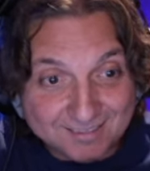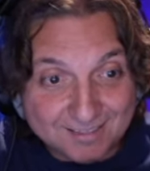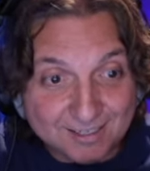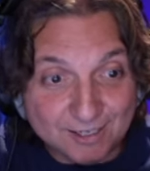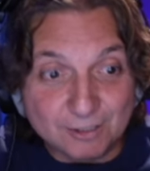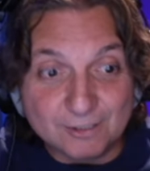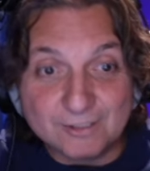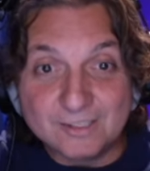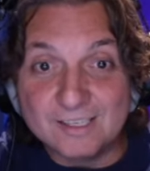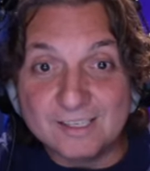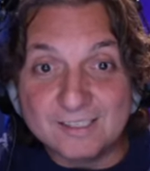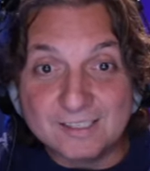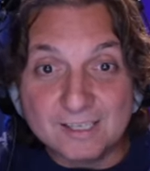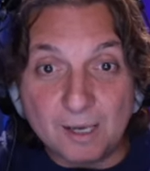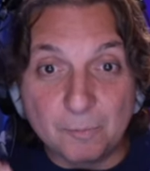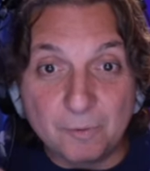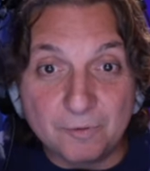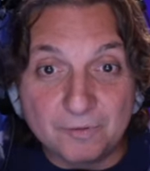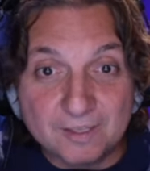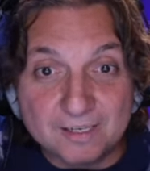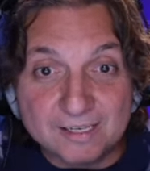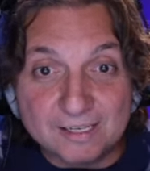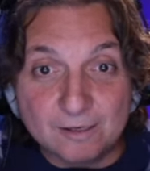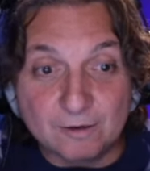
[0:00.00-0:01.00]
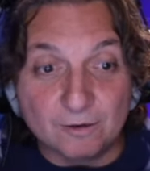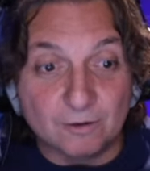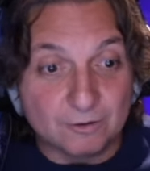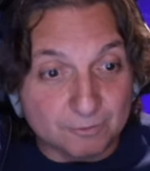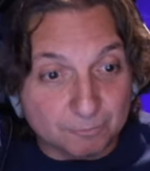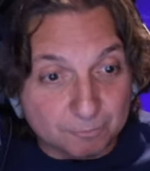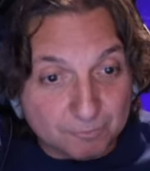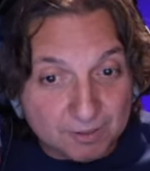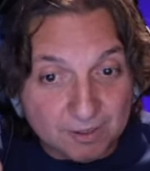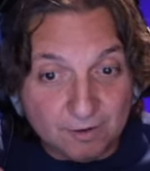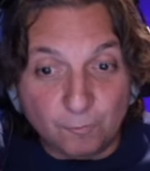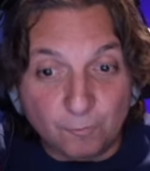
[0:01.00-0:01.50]
Here's the sum of the
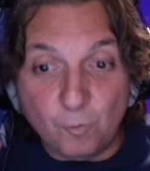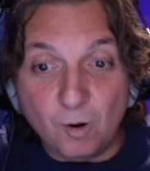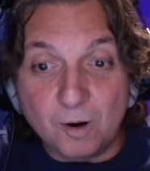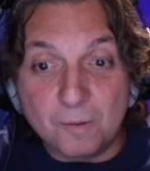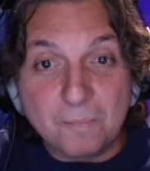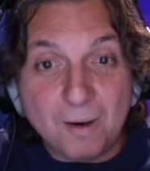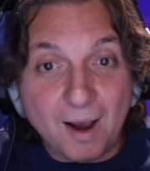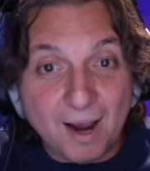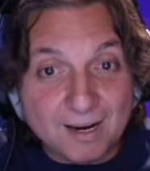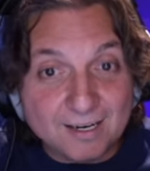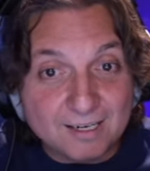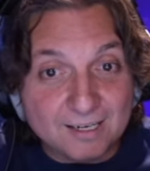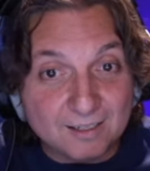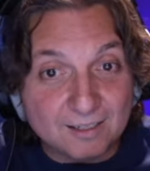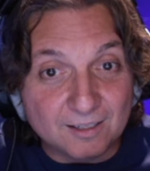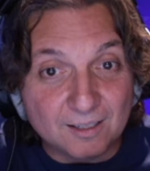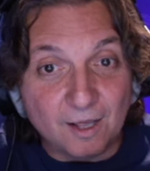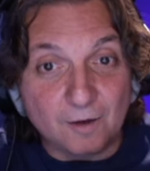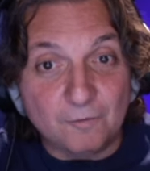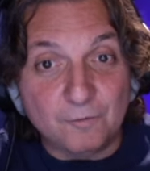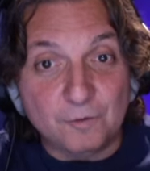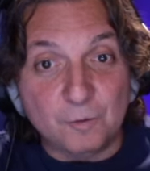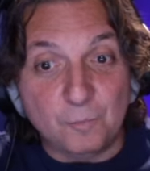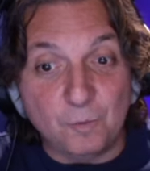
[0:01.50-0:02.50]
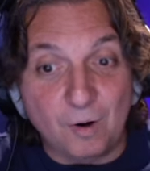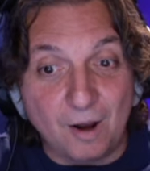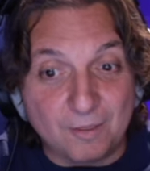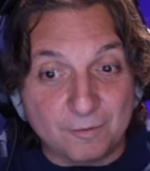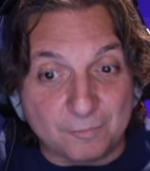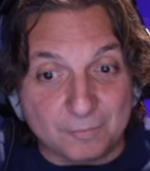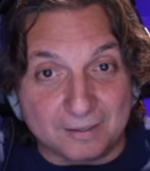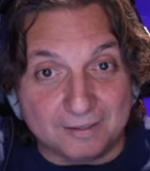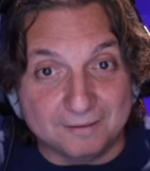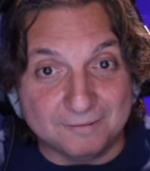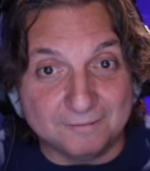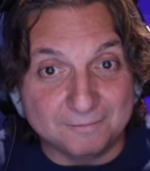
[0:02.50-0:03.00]
deal. Be of one mind and love the
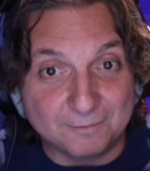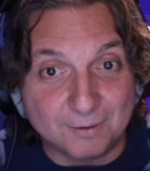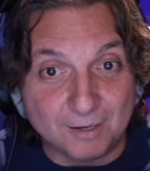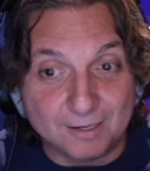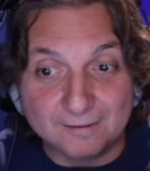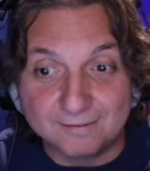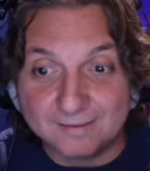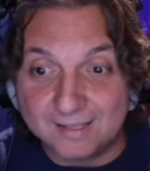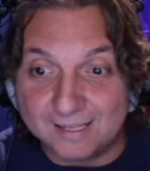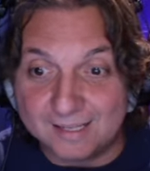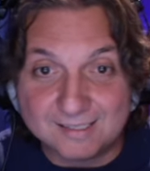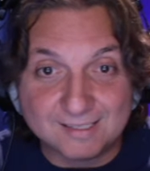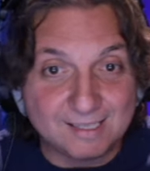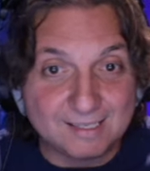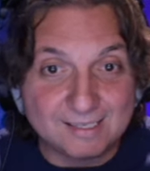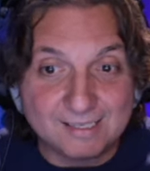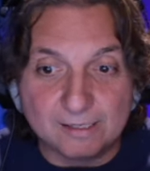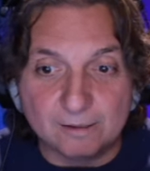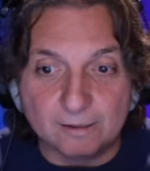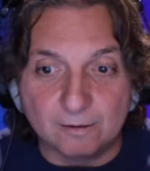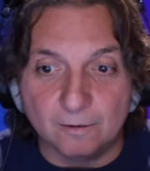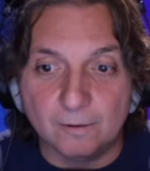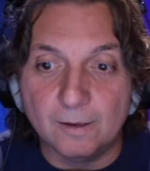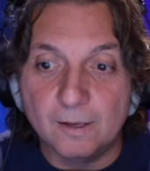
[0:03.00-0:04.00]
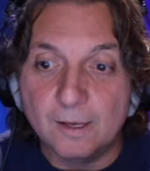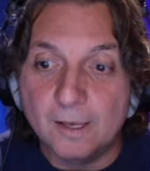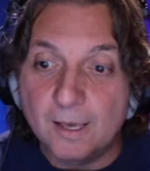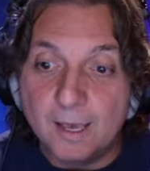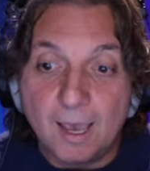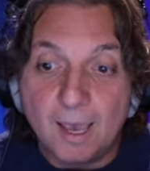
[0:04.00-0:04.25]
brethren, right? That's the deal.